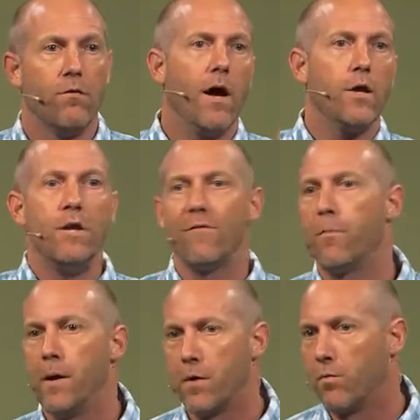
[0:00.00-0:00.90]
well, you'd never
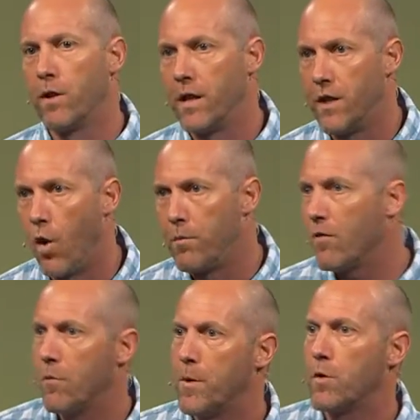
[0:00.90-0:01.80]
be able to really know him. You'd
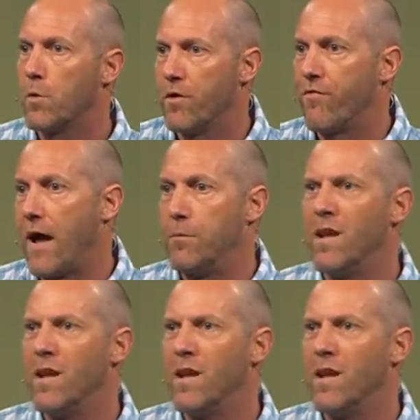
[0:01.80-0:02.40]
never be able to really find him.